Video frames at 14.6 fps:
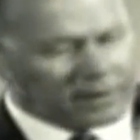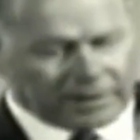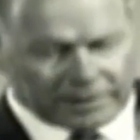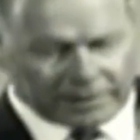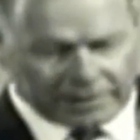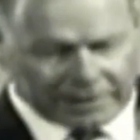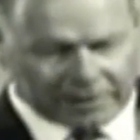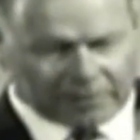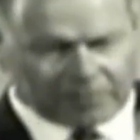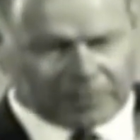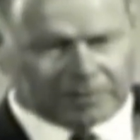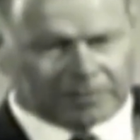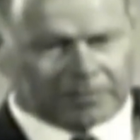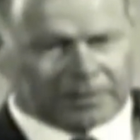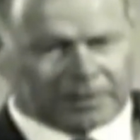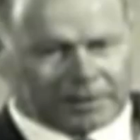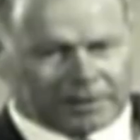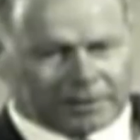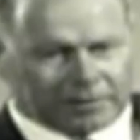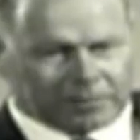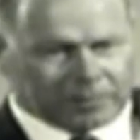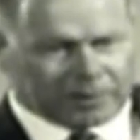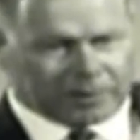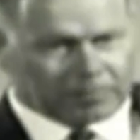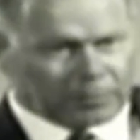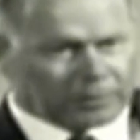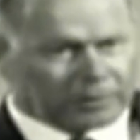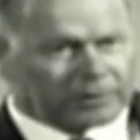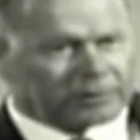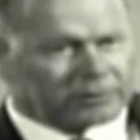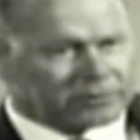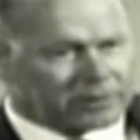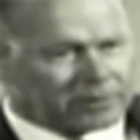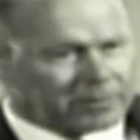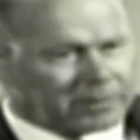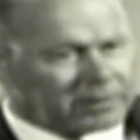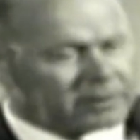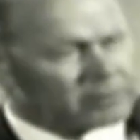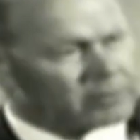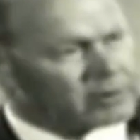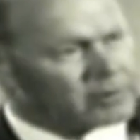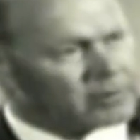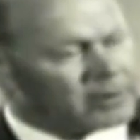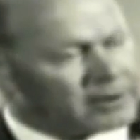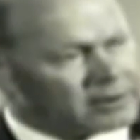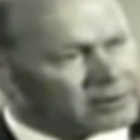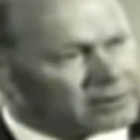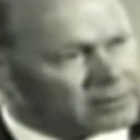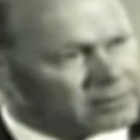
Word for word: I got out of my bed and went aboard the ship at his request.